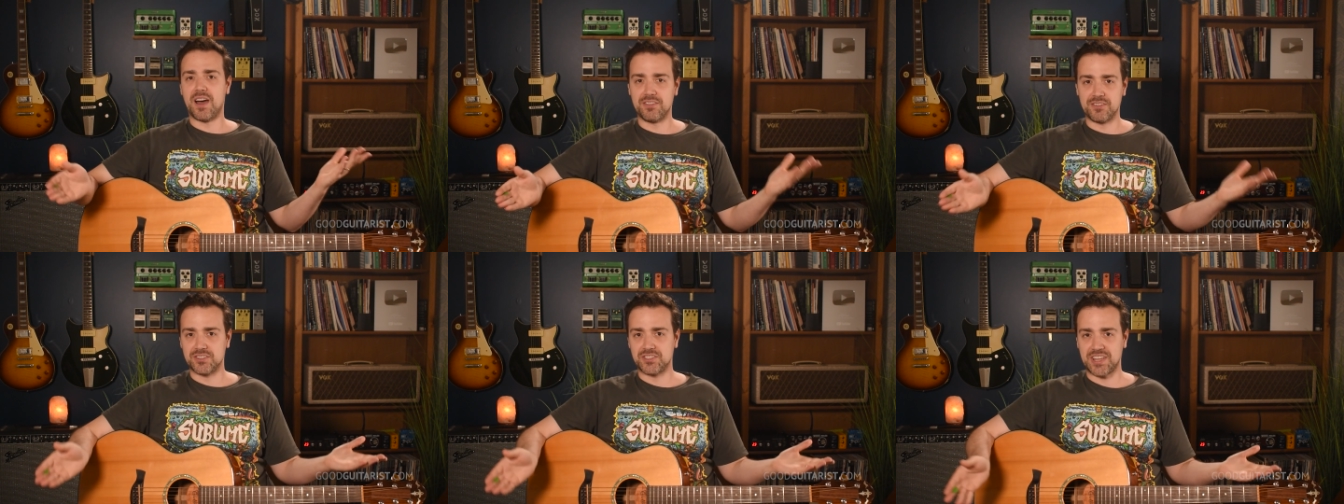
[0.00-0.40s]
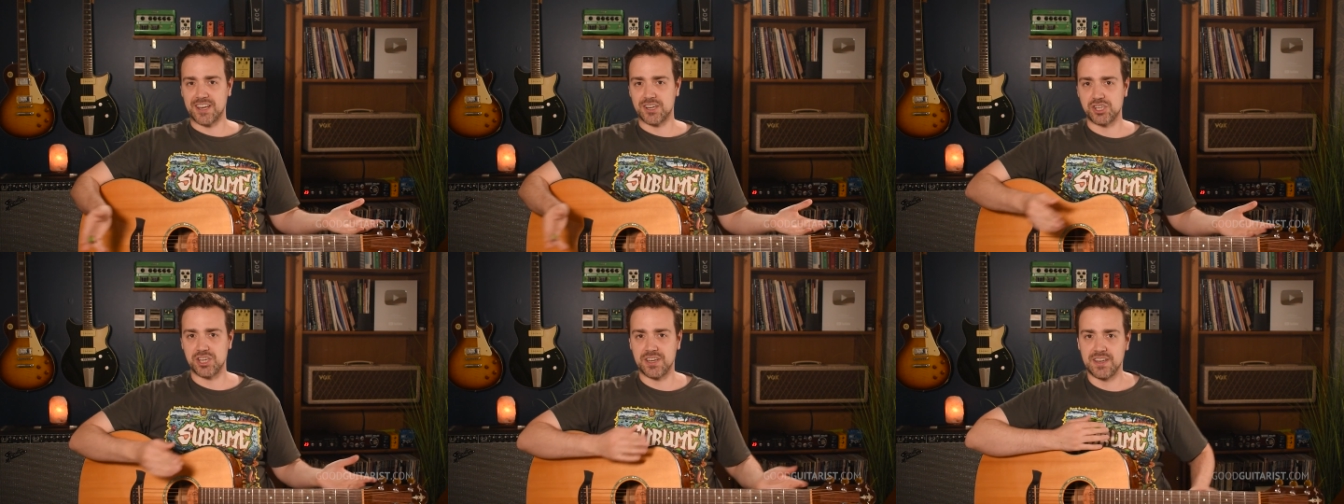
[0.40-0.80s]
other
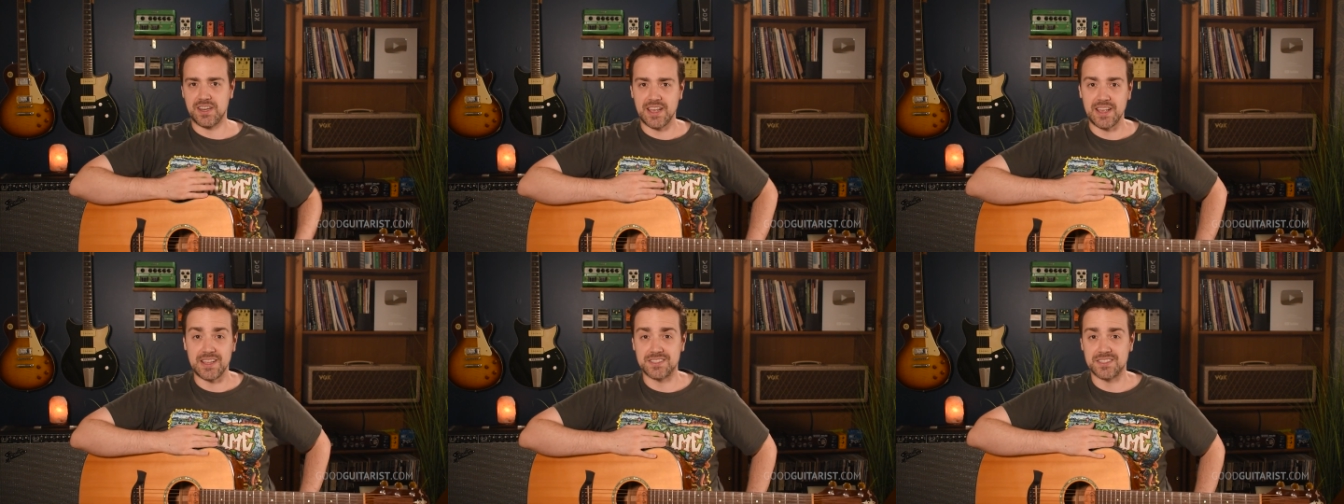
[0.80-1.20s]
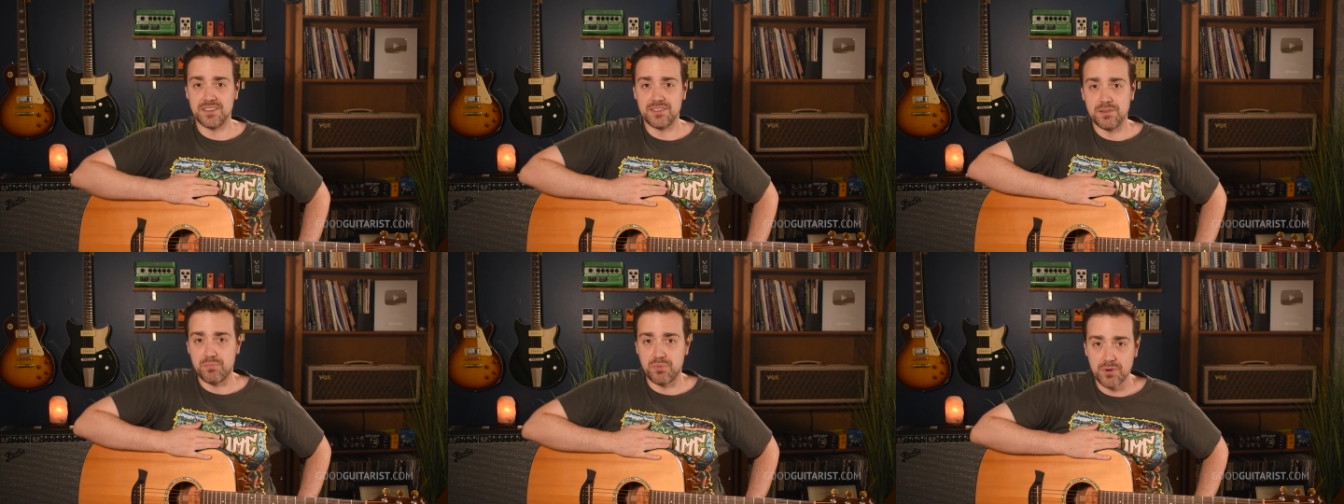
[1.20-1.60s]
section is
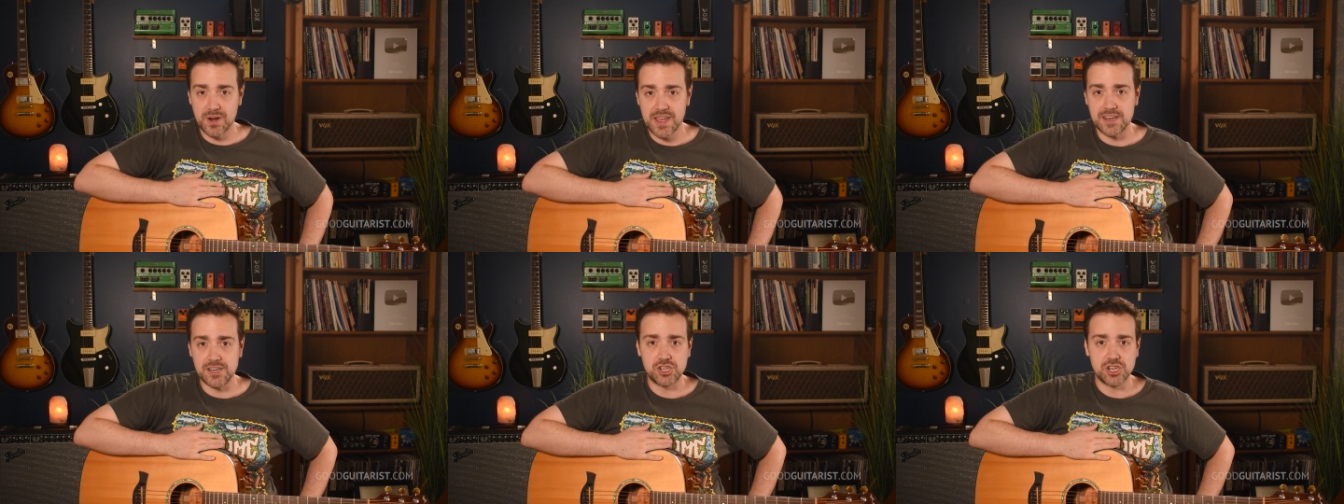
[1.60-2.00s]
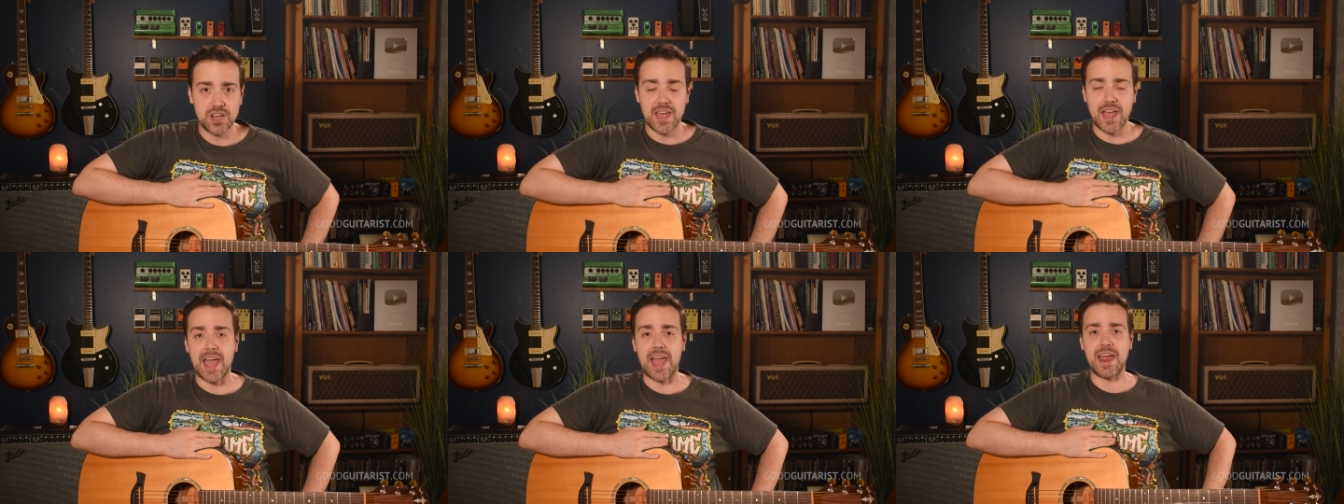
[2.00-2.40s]
the bridge,
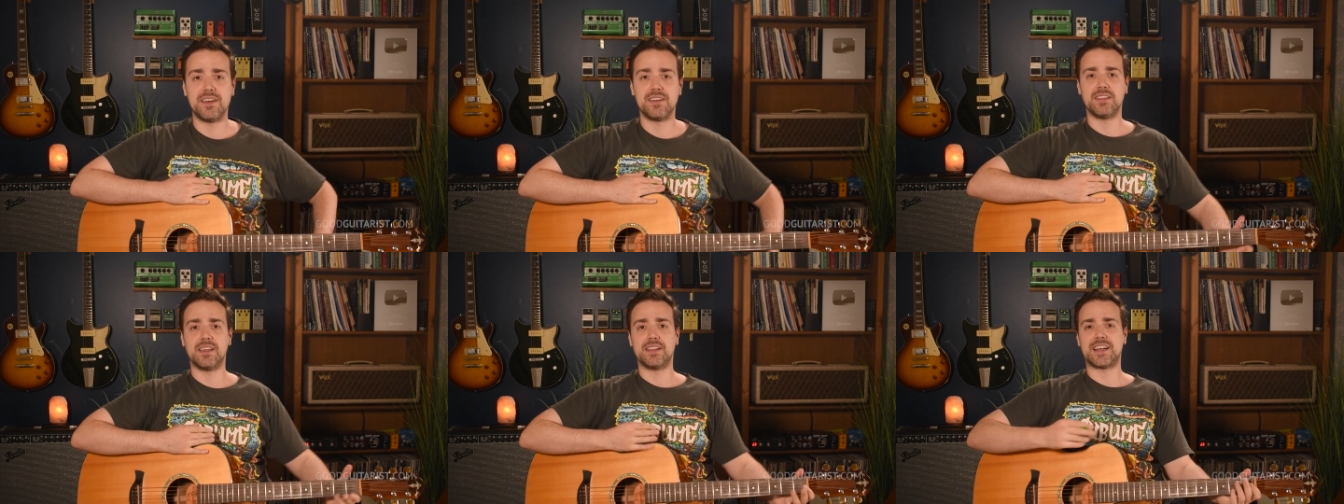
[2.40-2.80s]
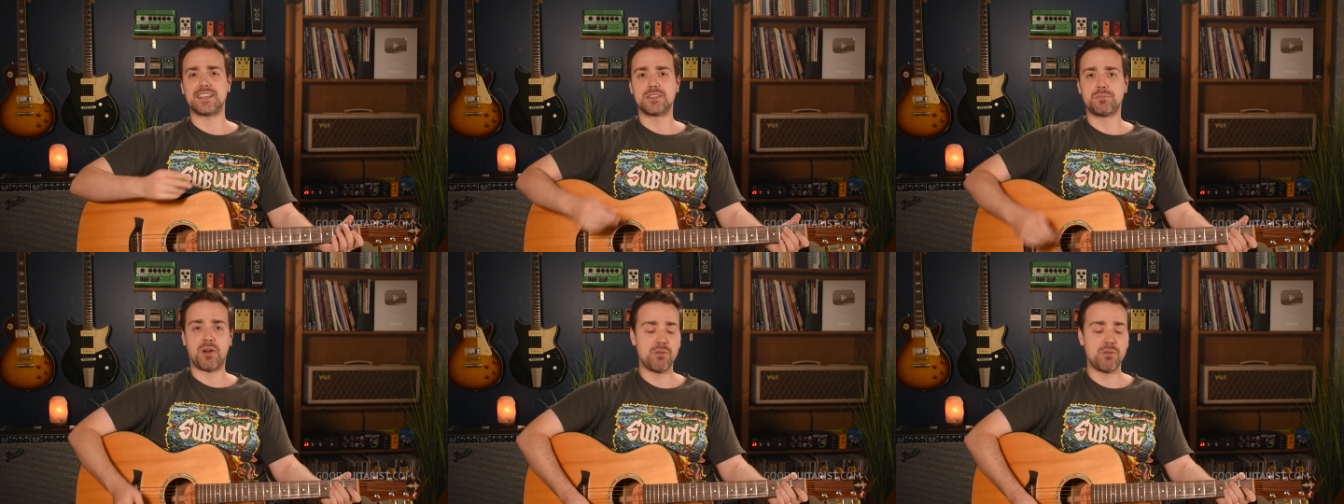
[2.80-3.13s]
and that's the